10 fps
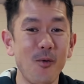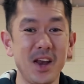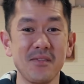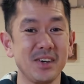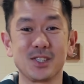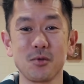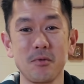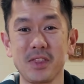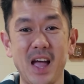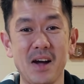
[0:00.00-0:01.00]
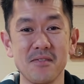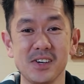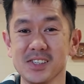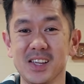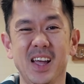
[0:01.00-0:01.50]
whenever I swing with the arm
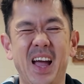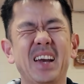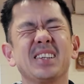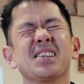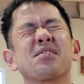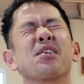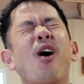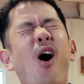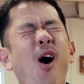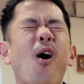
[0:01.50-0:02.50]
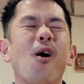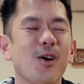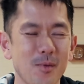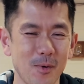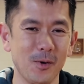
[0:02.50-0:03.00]
first, and it just feels
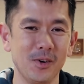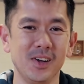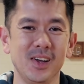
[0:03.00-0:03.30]
horrible.